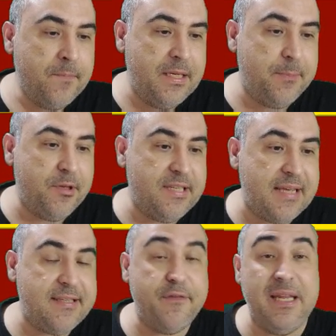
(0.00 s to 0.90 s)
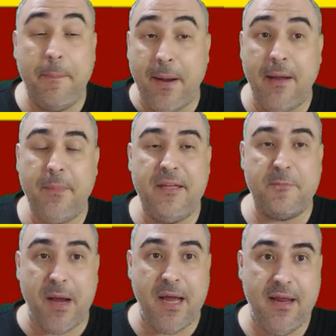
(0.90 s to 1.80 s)
And the possessive ipa means
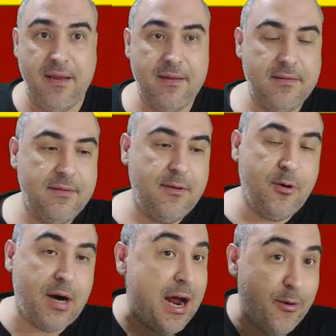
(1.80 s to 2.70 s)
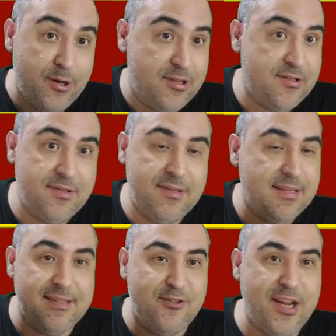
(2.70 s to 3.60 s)
my or ours.
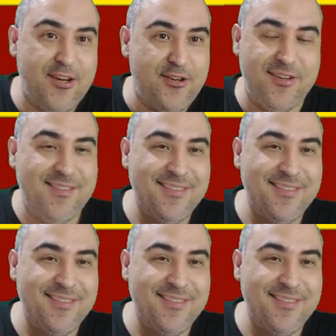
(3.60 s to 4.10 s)
Doesn't change.